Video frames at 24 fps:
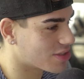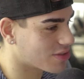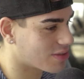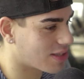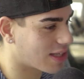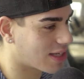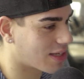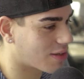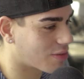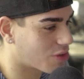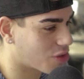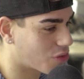to
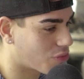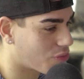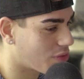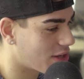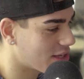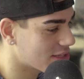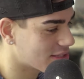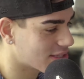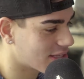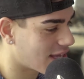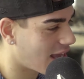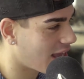like a
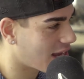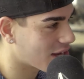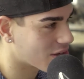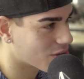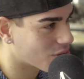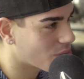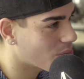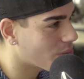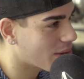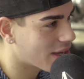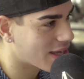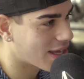crazy
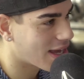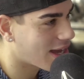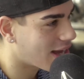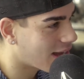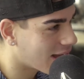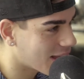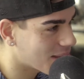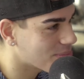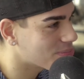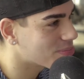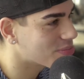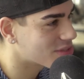808
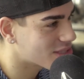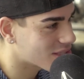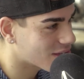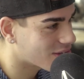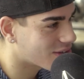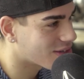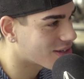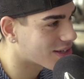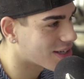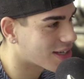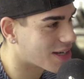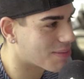hype
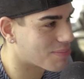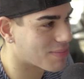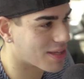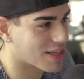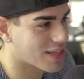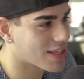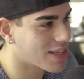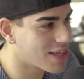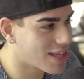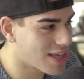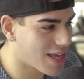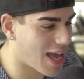song. And I'm
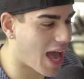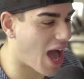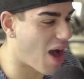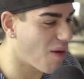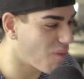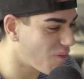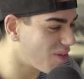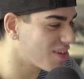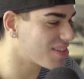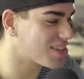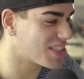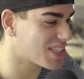like, I
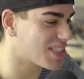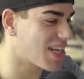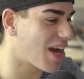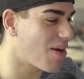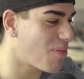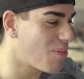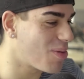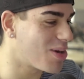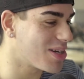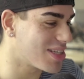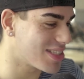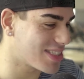want this. I
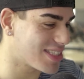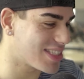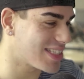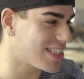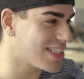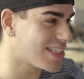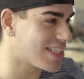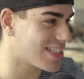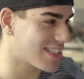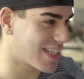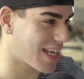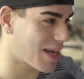want to
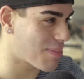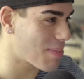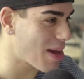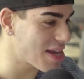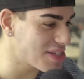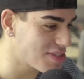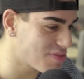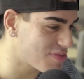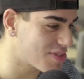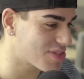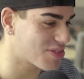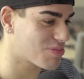see this. Like,
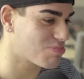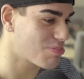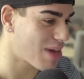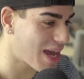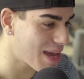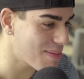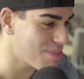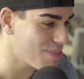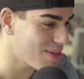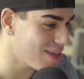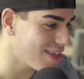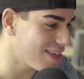imagine if this is
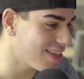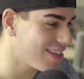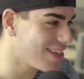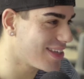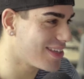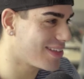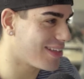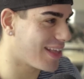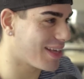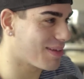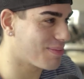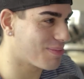my beat.
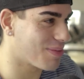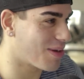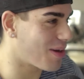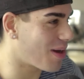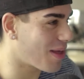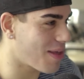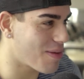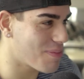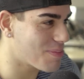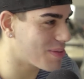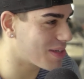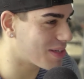Like,
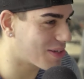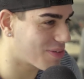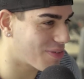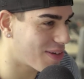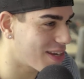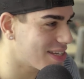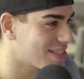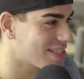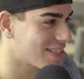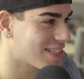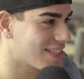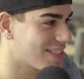that would be
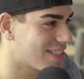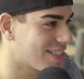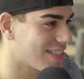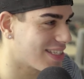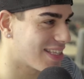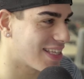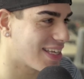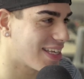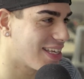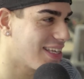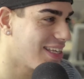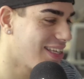crazy to see
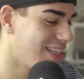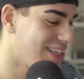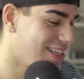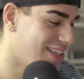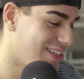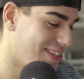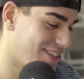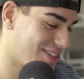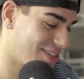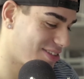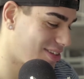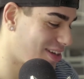that.
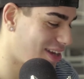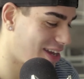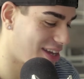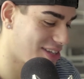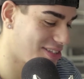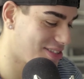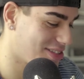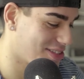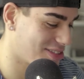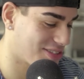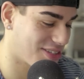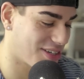So I
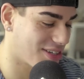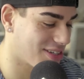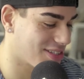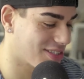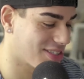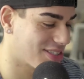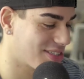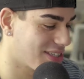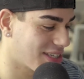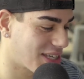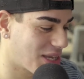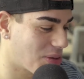just started
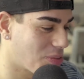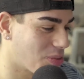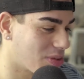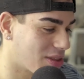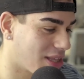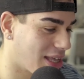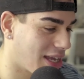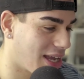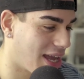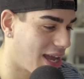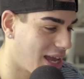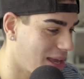sticking with
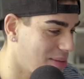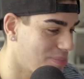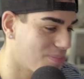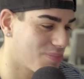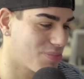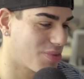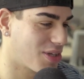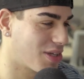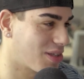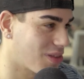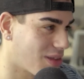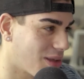like hype
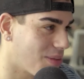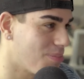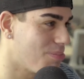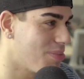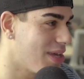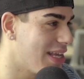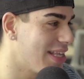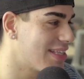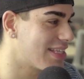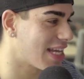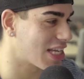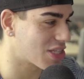club
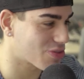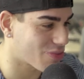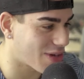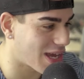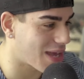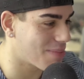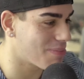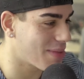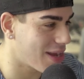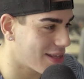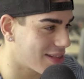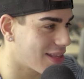beats. That's
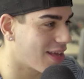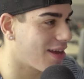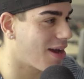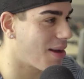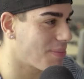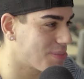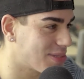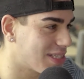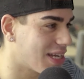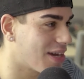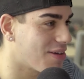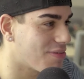why I made that
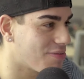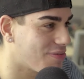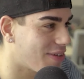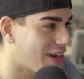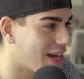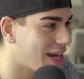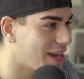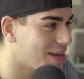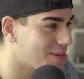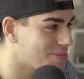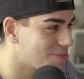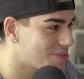Uptown
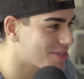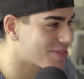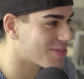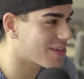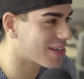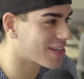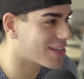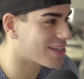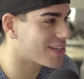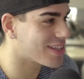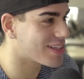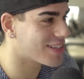Vibes
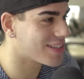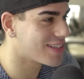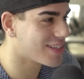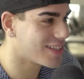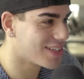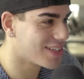record.